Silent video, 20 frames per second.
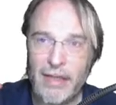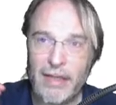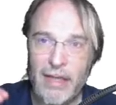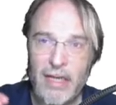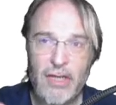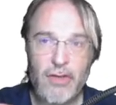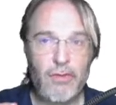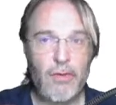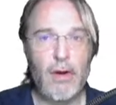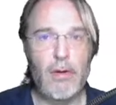
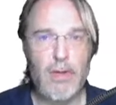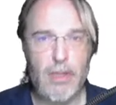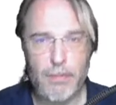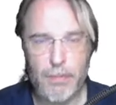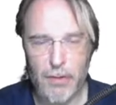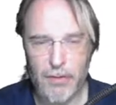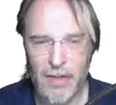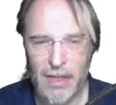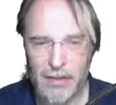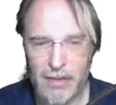this row is
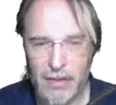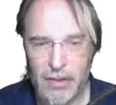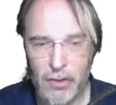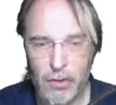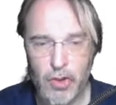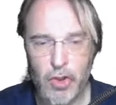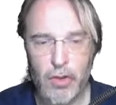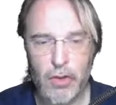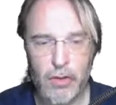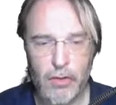protected,
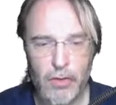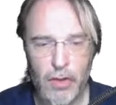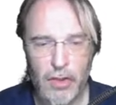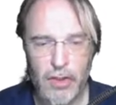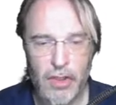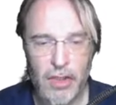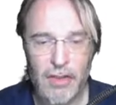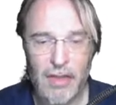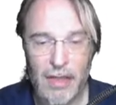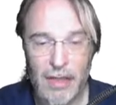you shouldn't touch it.